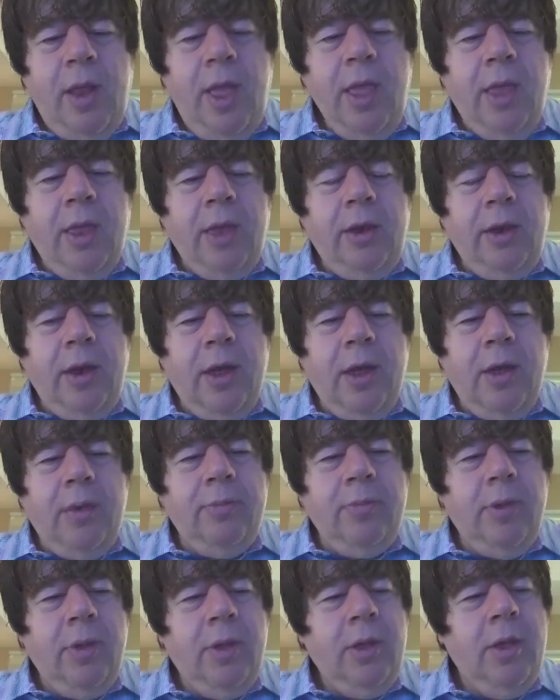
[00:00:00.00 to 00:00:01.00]
And
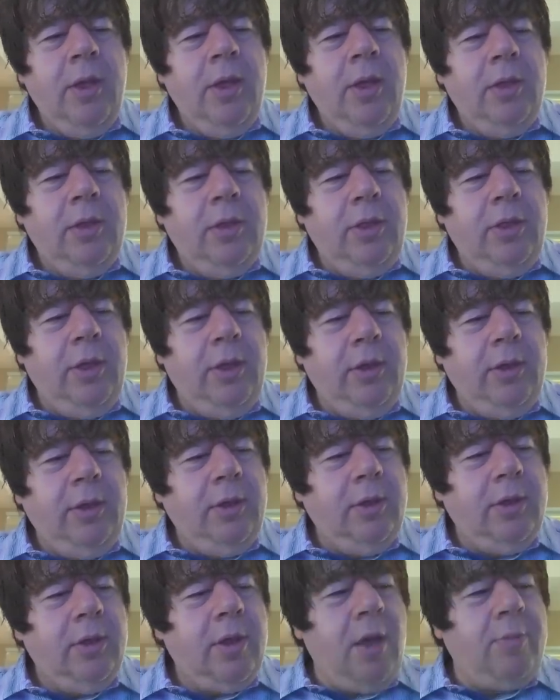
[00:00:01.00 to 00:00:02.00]
the
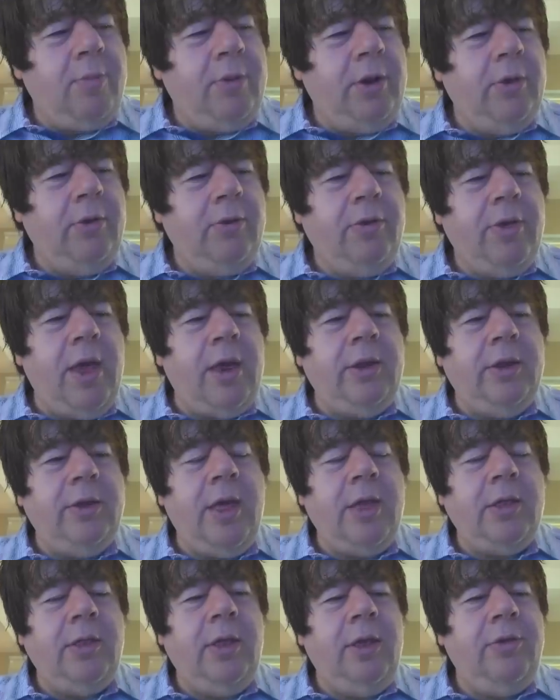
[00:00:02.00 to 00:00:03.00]
company who's getting
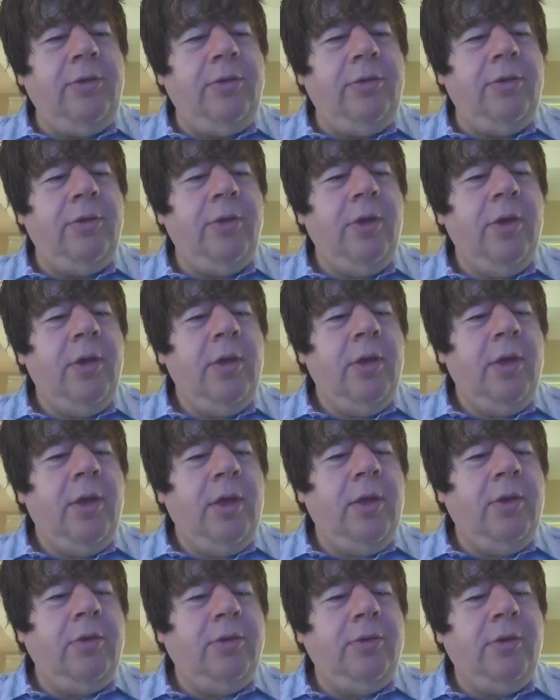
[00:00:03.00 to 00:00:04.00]
that lease
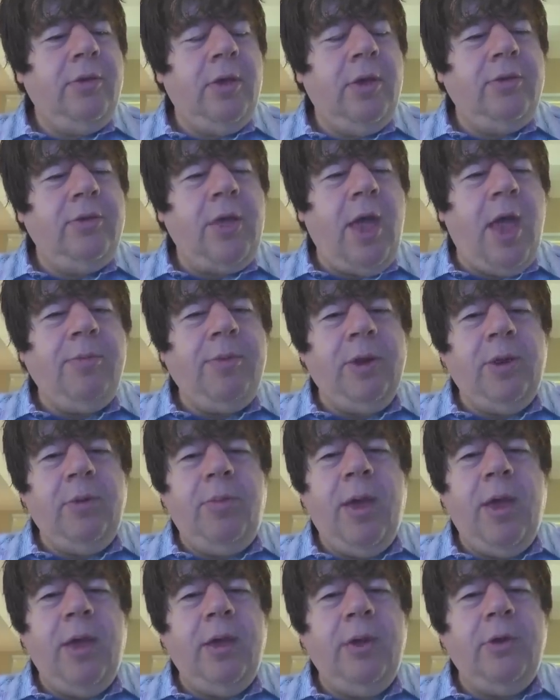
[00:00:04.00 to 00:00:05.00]
is happy to
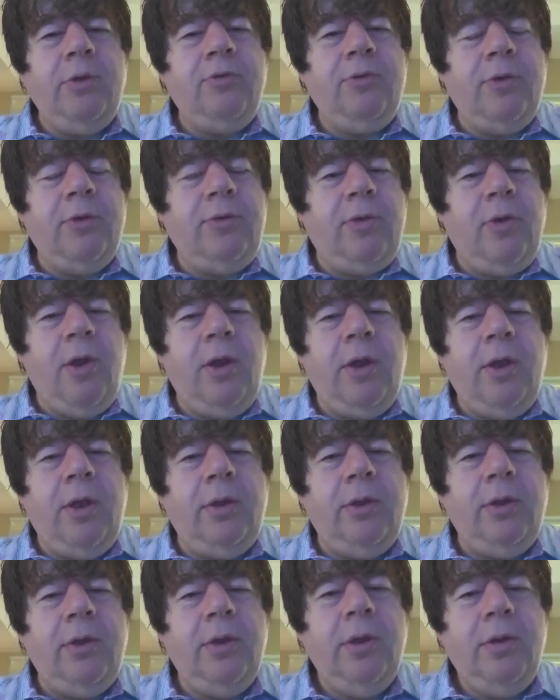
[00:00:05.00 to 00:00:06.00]
pay interest on
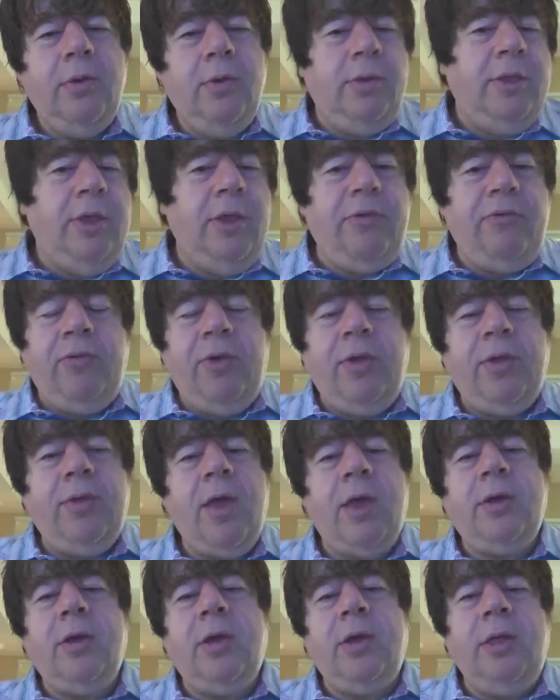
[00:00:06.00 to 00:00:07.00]
it, or lease fee
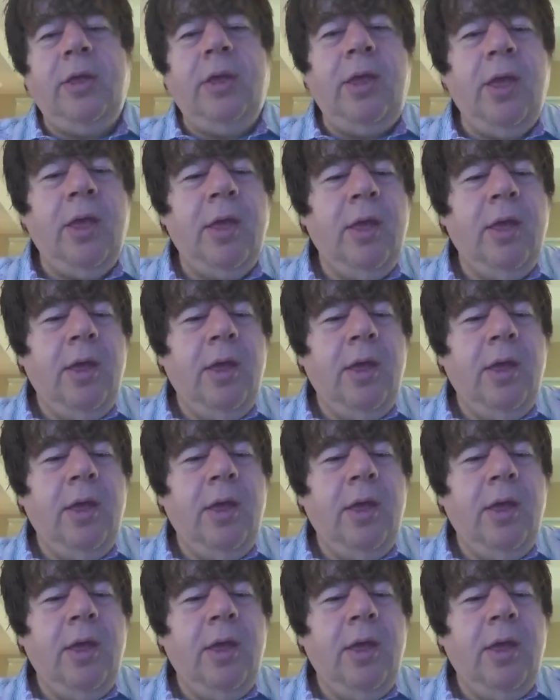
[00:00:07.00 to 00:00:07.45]
technically.